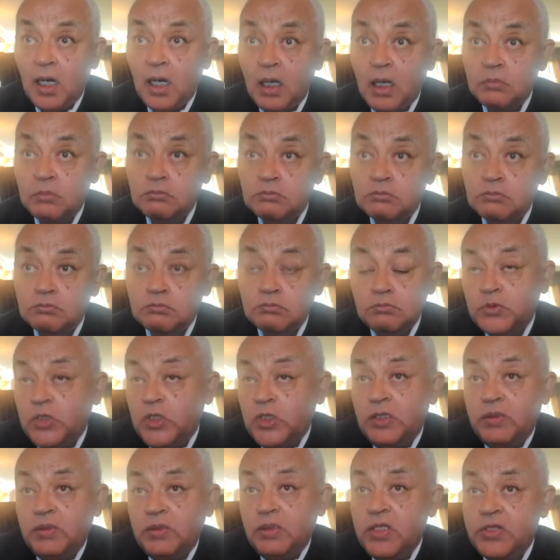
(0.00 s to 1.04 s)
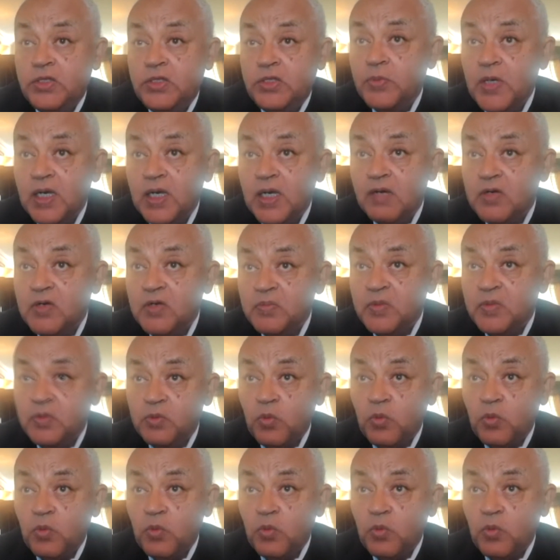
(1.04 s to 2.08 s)
the Ethiopian
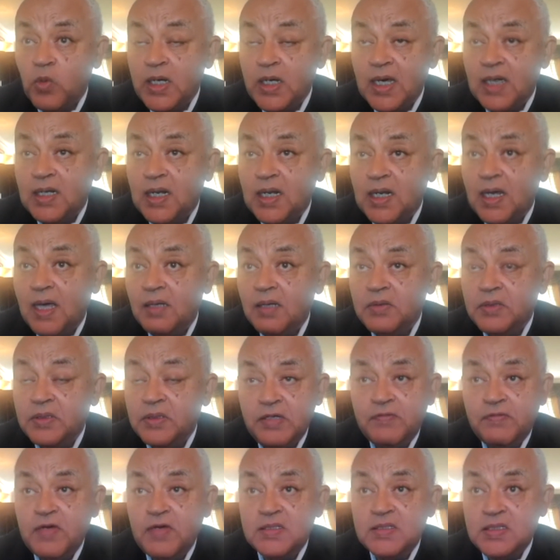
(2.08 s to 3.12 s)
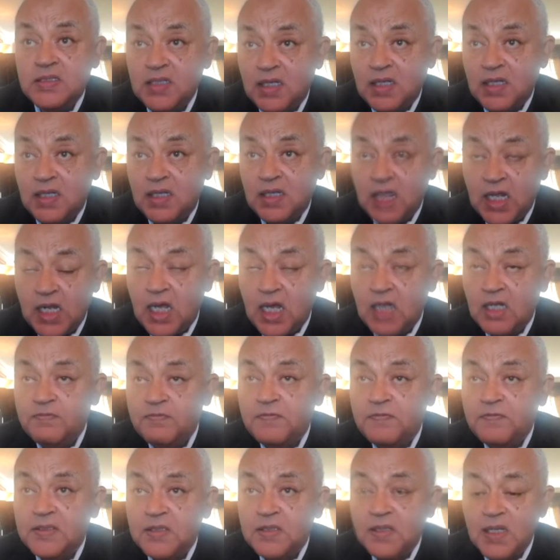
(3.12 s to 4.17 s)
government would not give us
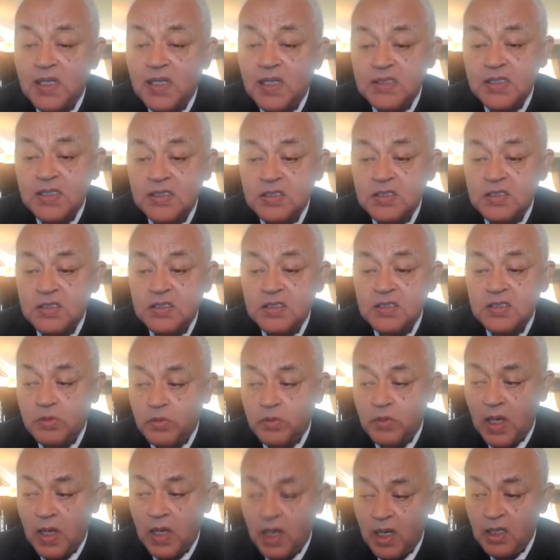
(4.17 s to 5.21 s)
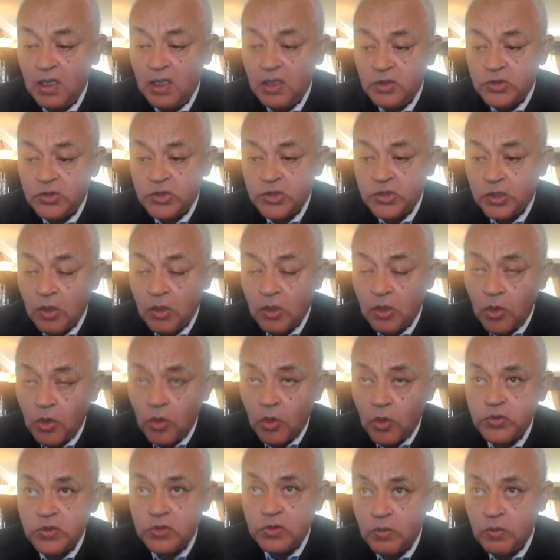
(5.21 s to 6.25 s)
unfettered access to
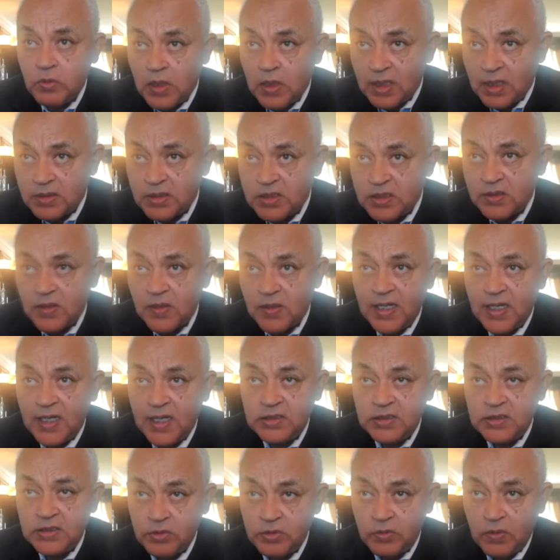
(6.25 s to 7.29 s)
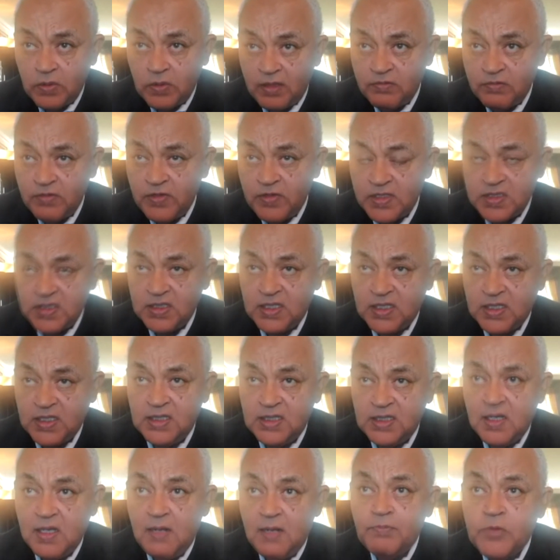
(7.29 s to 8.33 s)
go to Tigray to
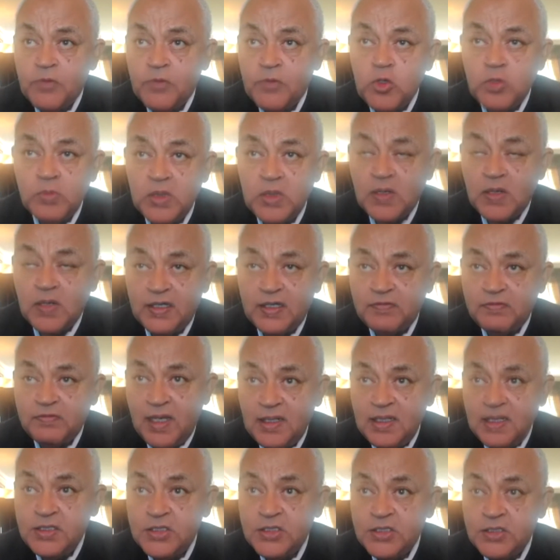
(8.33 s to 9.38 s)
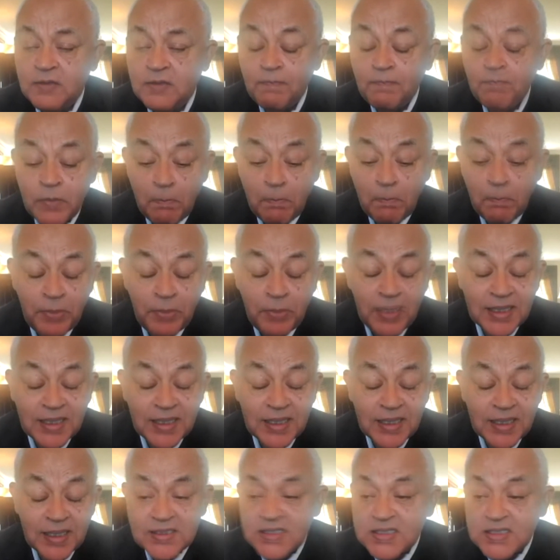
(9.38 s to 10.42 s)
investigate human rights violation.
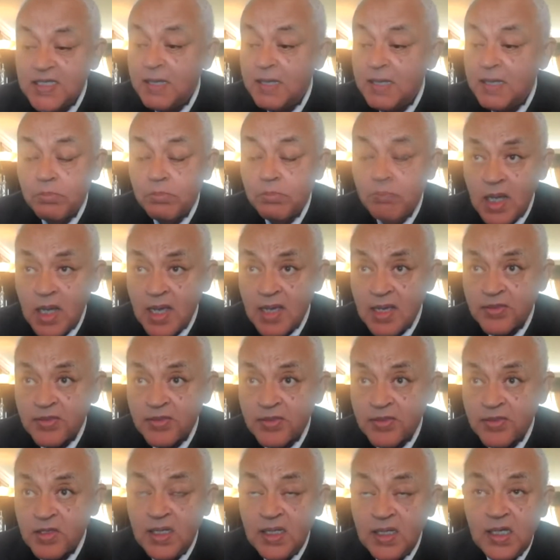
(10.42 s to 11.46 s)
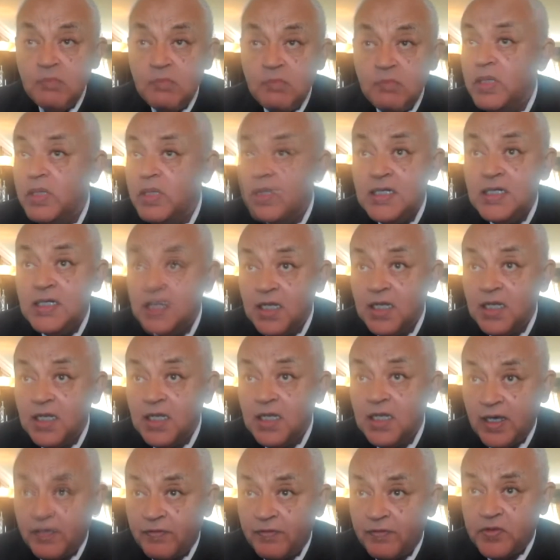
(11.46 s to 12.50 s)
But at the same breath,
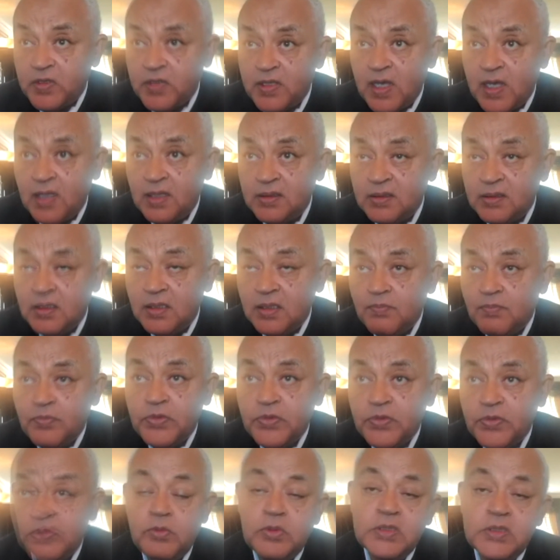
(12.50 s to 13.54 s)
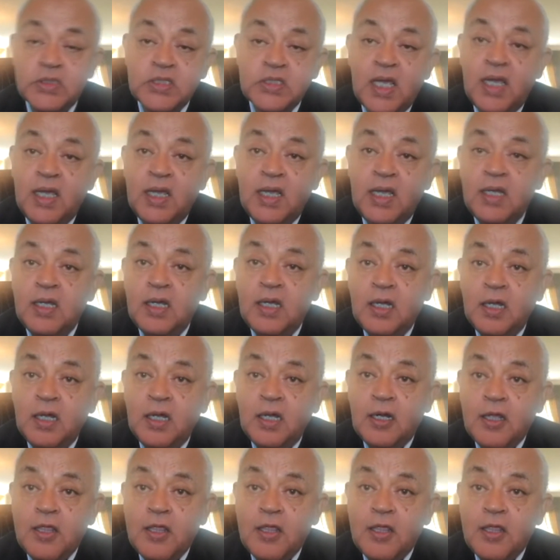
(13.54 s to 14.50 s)
immediately after that, they will say